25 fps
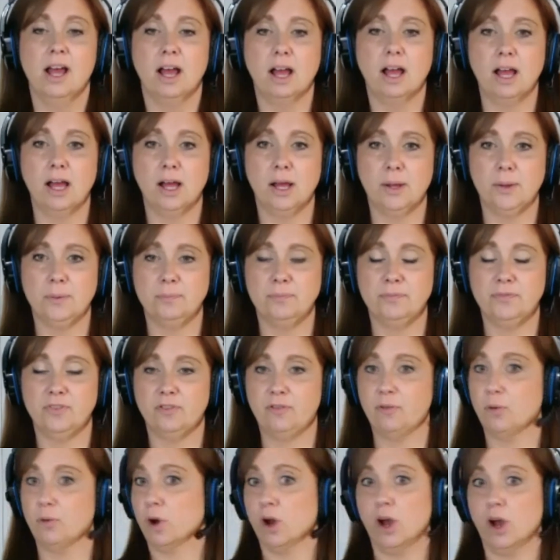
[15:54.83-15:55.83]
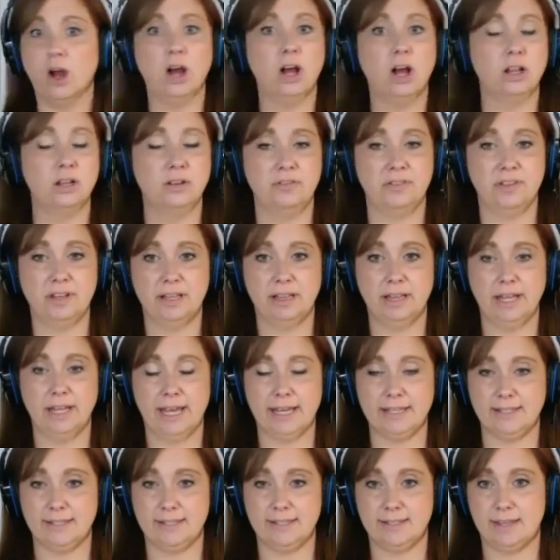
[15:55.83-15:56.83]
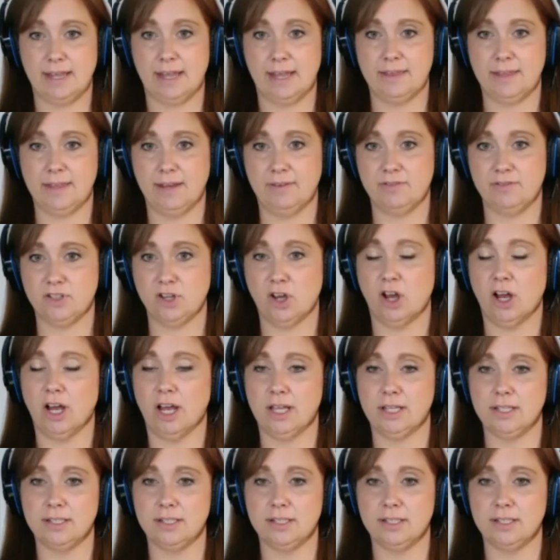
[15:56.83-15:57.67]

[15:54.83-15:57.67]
for all of the classes that they've taught.